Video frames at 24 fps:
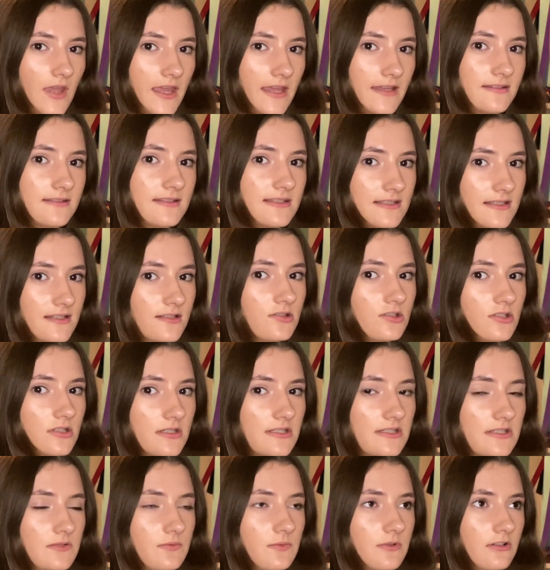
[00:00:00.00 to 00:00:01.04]
18
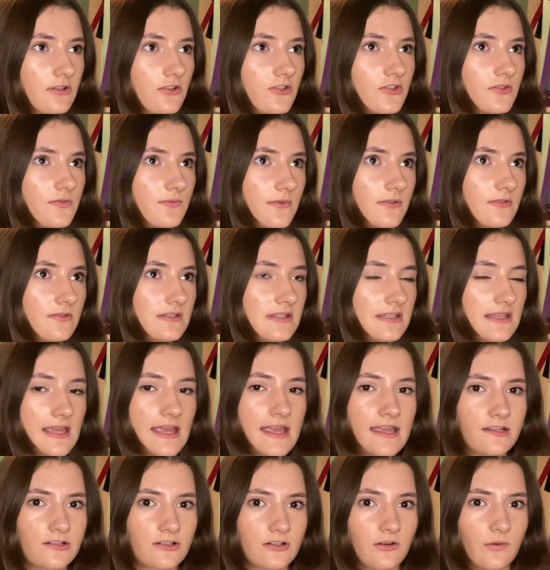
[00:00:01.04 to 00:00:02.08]
inches where you're supposed to
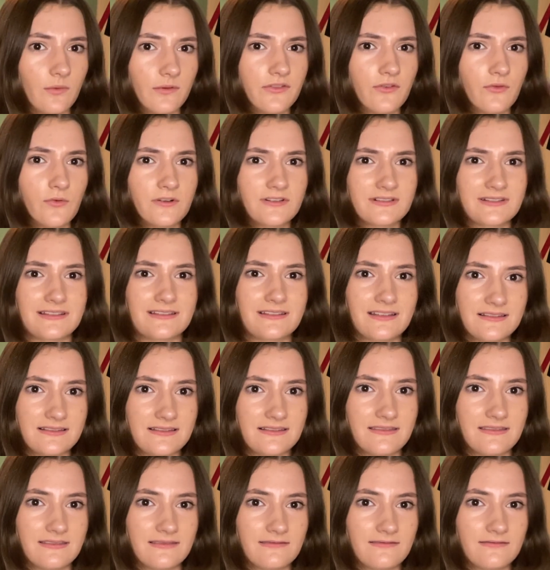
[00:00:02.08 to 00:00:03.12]
canter with a horse that
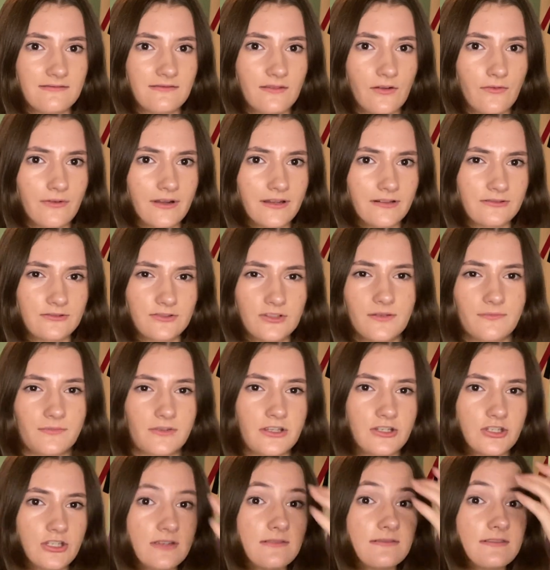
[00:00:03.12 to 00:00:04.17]
doesn't know how to jump
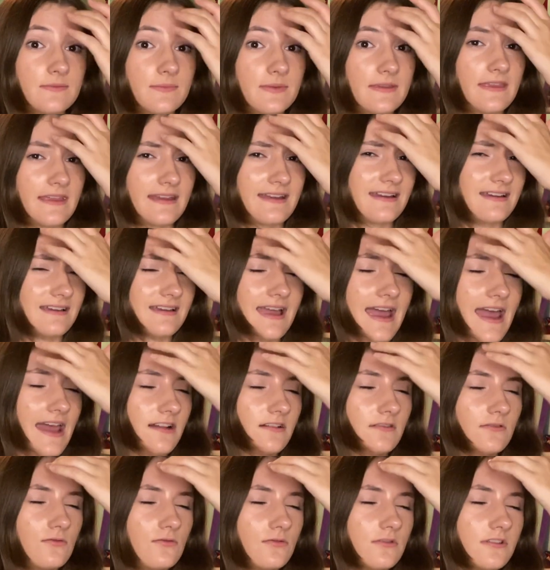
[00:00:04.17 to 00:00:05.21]
because she used to be like a
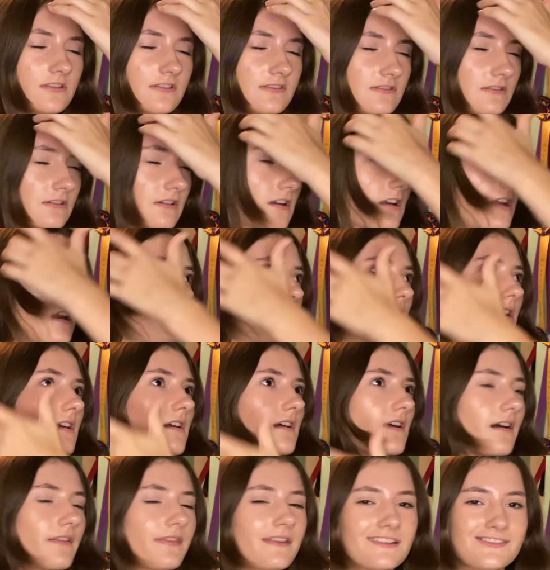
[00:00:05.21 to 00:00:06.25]
cattle horse or
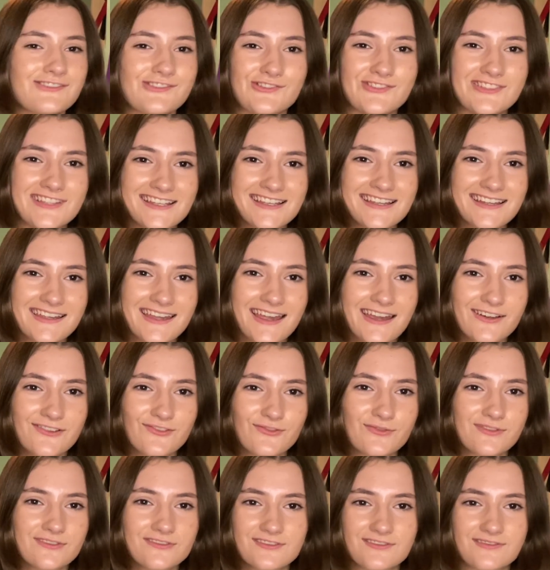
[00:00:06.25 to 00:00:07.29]
I think she was like a cattle
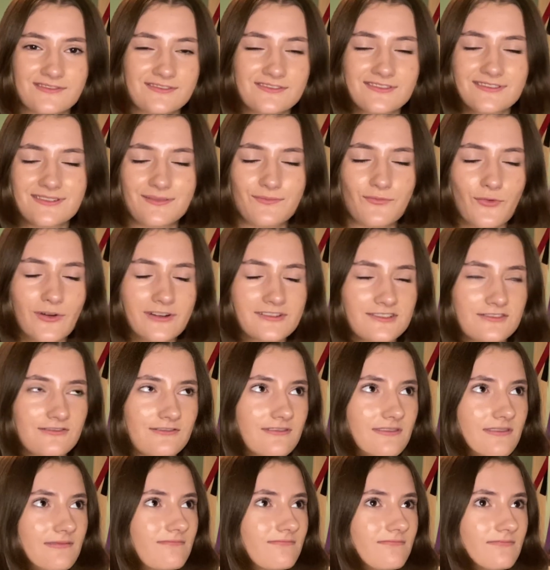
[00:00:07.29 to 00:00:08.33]
horse, some
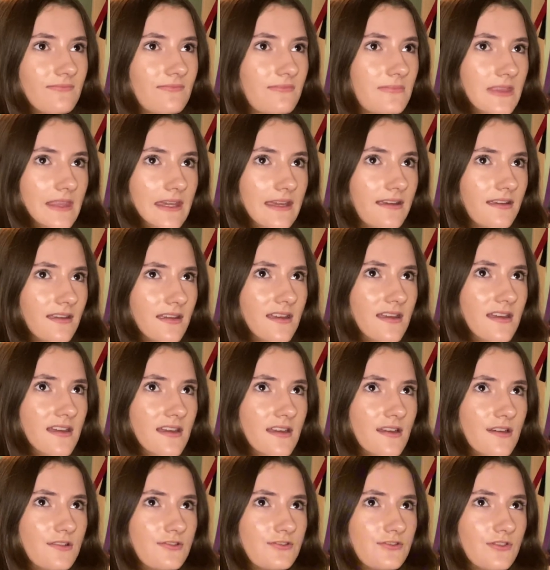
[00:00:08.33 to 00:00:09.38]
western thing.
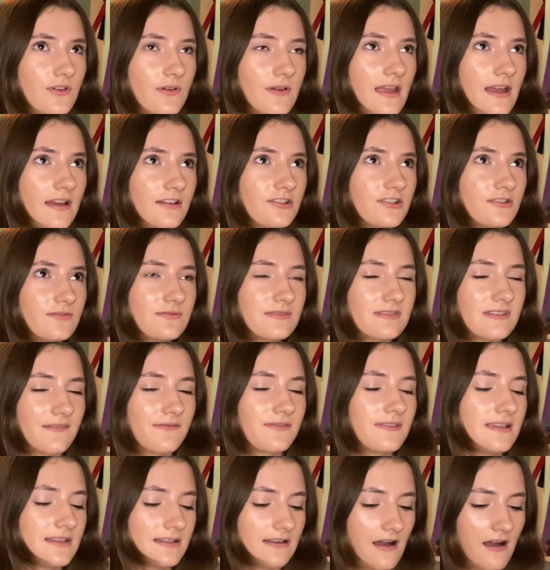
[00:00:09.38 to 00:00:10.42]
So yeah, she was
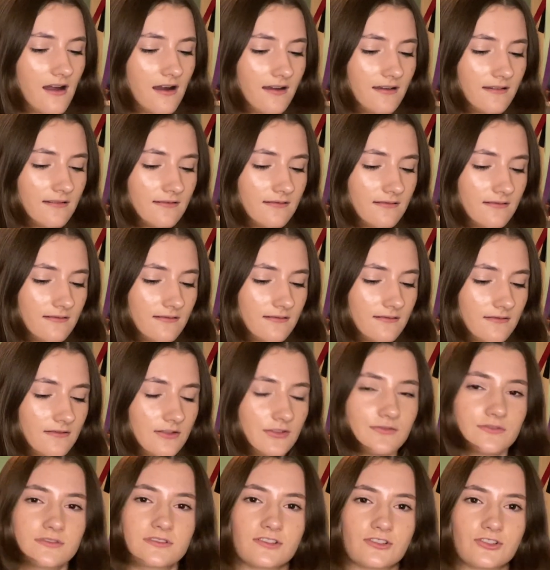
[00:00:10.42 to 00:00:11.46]
definitely not
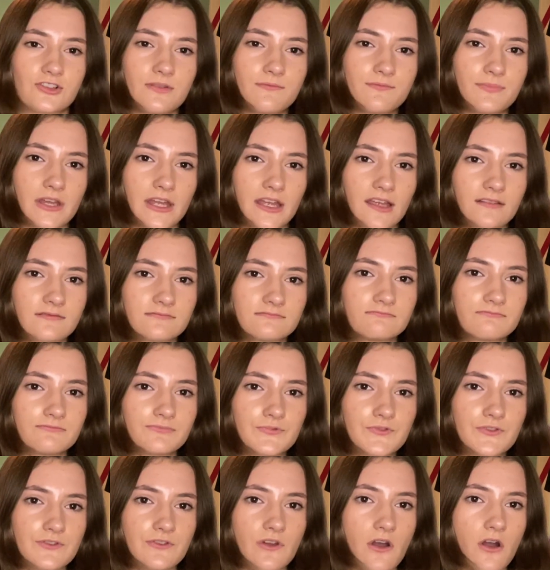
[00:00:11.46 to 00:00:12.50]
used to jumping.
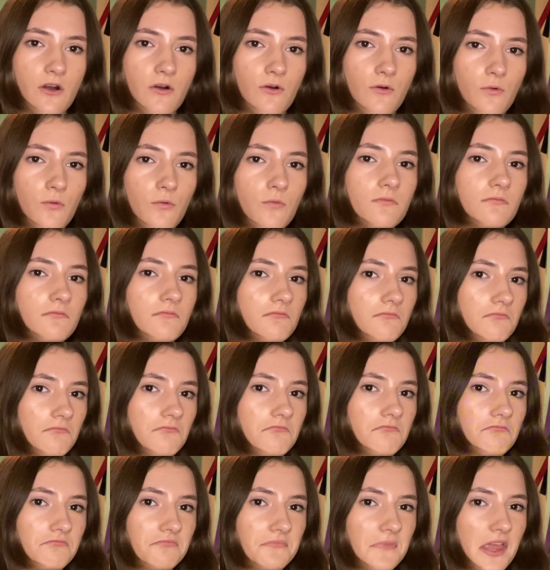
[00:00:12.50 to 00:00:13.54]
So
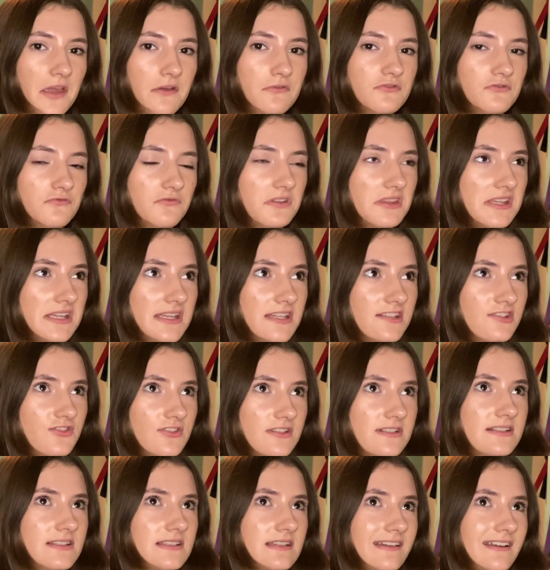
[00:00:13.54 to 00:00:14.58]
it was really
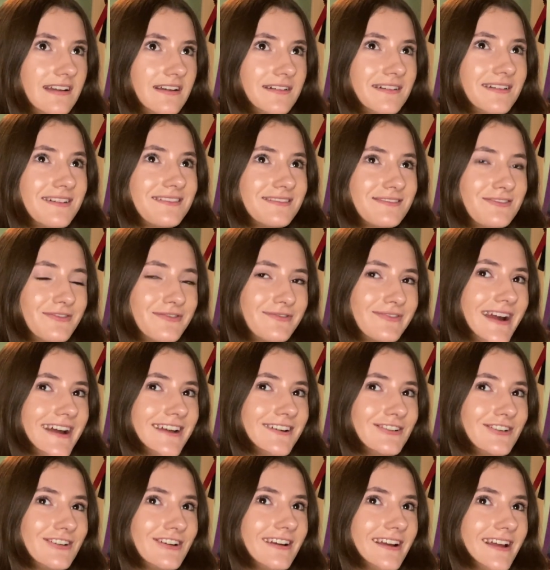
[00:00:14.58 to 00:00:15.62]
interesting to
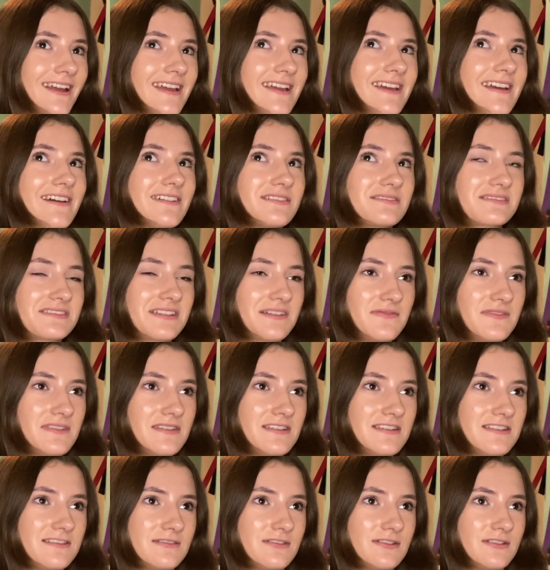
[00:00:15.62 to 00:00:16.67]
ride her. It's
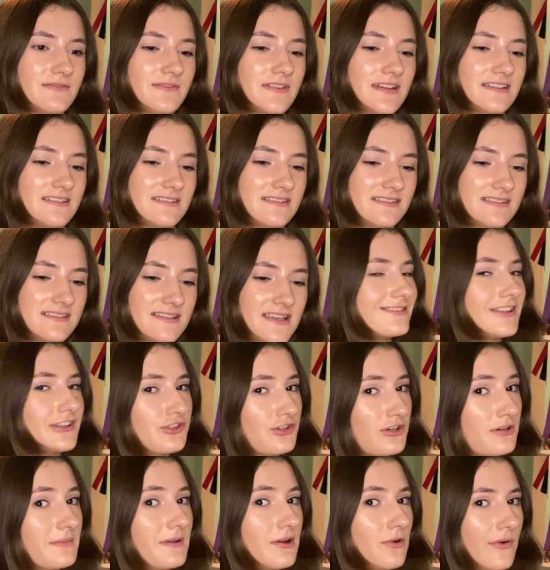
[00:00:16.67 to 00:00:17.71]
definitely nervous. It
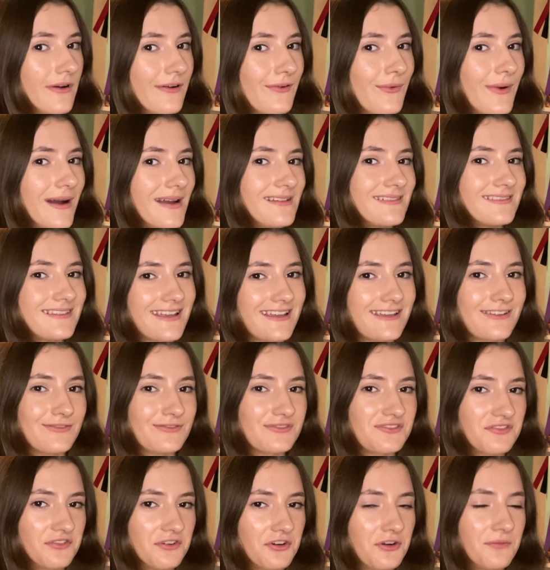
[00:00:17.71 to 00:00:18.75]
took me quite a while to get
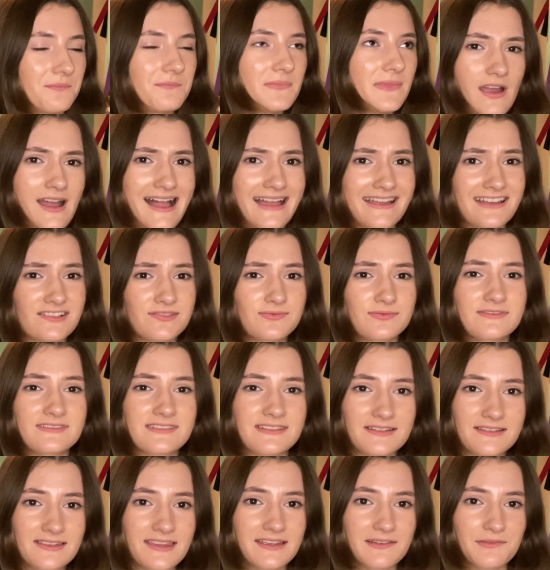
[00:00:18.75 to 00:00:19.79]
used to her. But I guess we'll
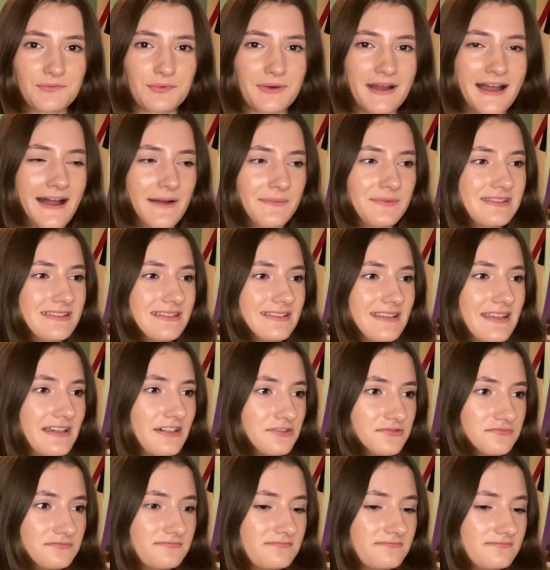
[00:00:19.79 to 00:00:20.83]
see like what happens
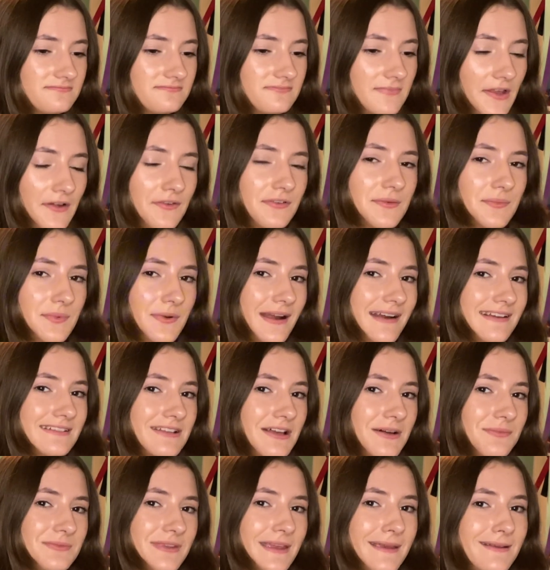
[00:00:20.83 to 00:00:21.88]
now. I'll keep you guys
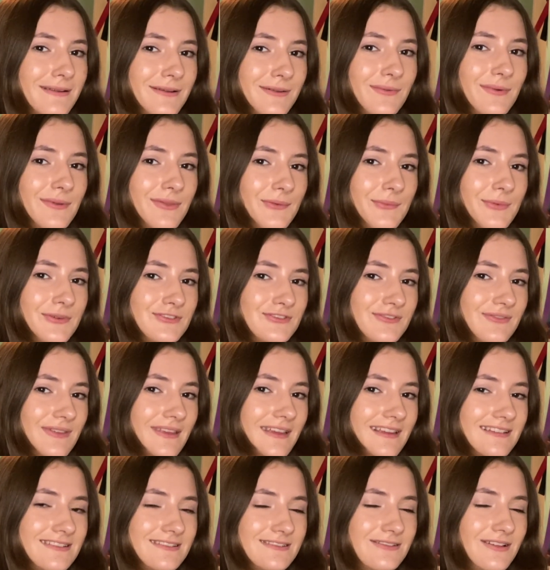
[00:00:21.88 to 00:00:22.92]
updated with a bunch of
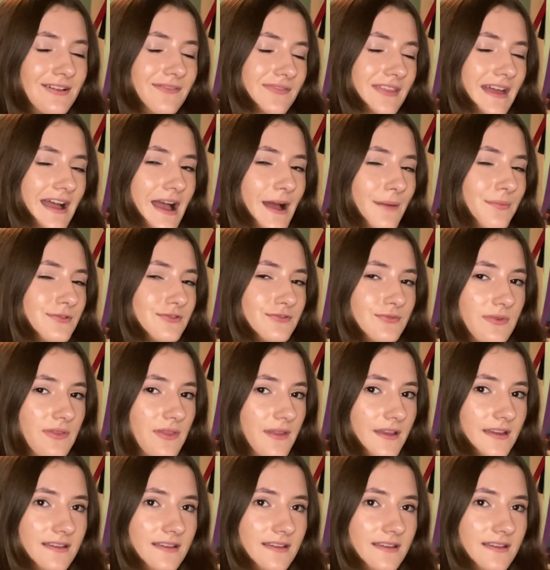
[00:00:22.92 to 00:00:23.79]
like stuff that happens with